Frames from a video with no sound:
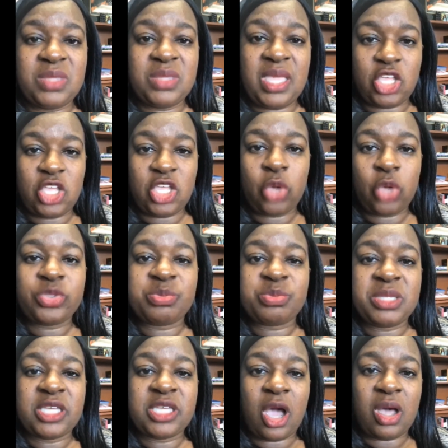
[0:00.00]
it goes
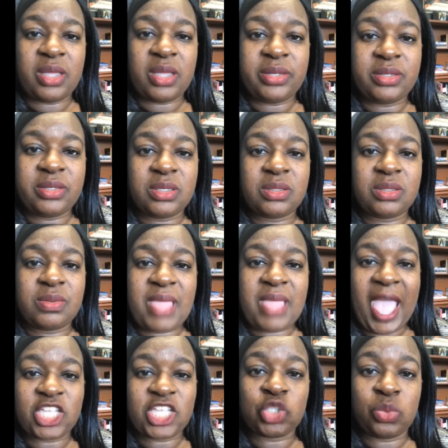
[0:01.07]
beyond
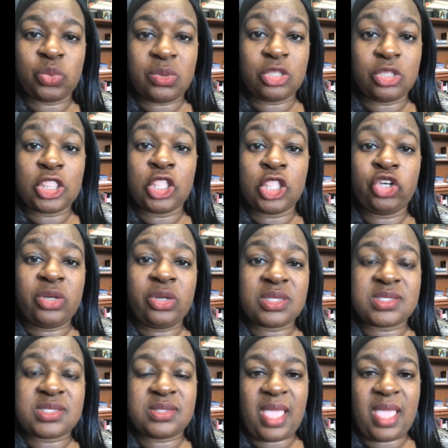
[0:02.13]
actual looks